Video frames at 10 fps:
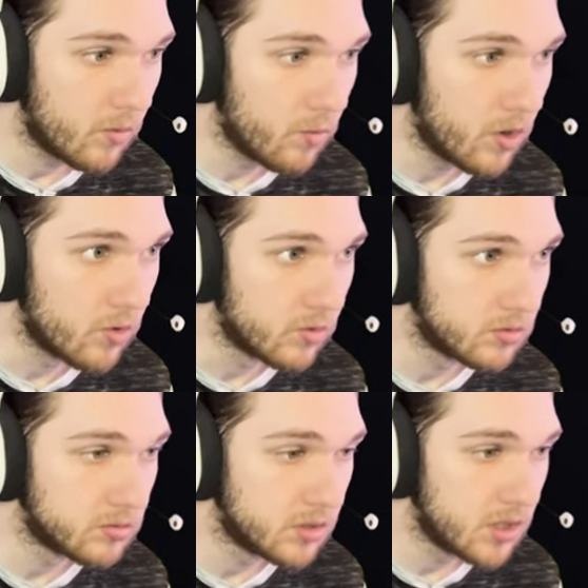Whoa.
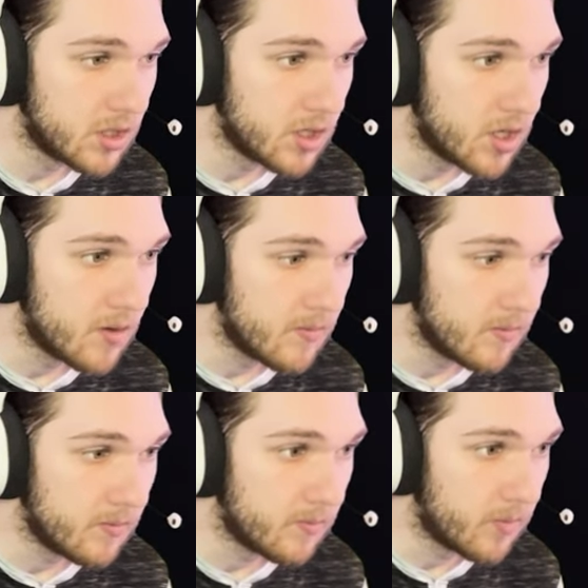
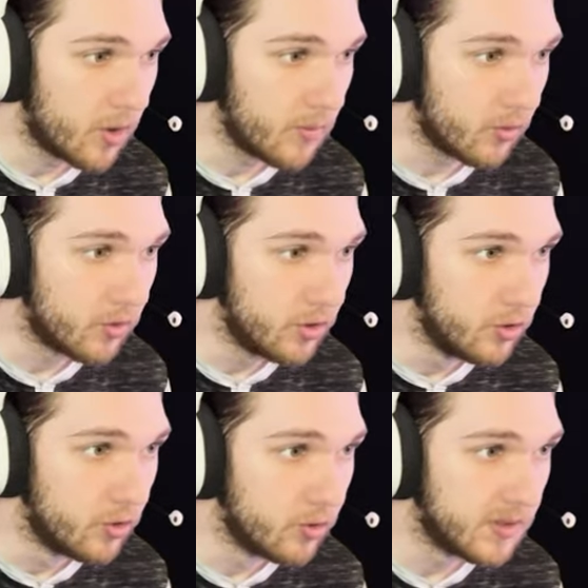Purple
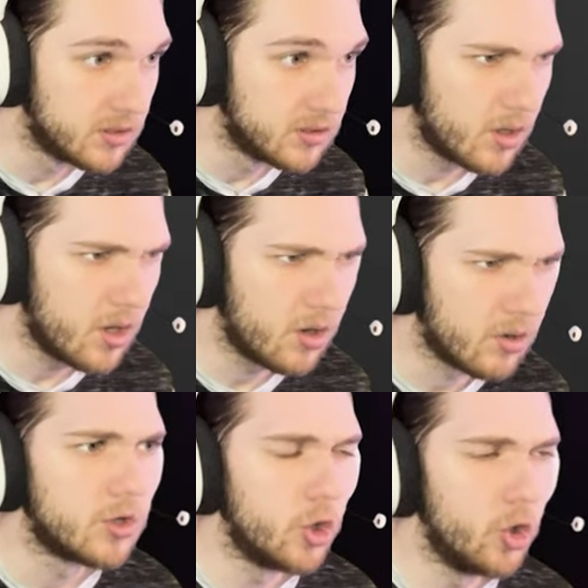room? Oh,
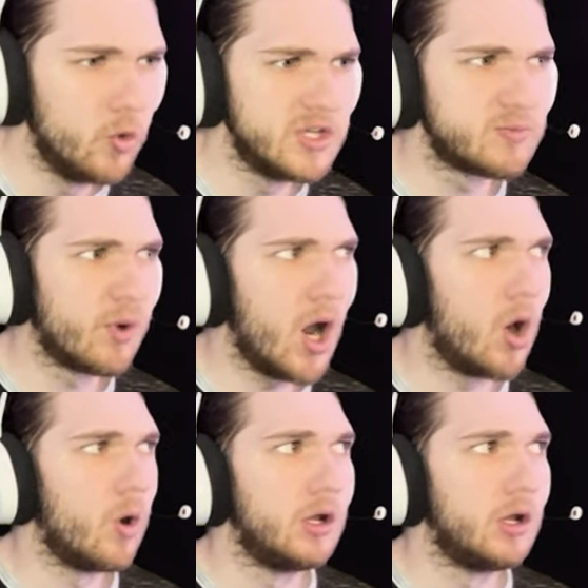who is bro?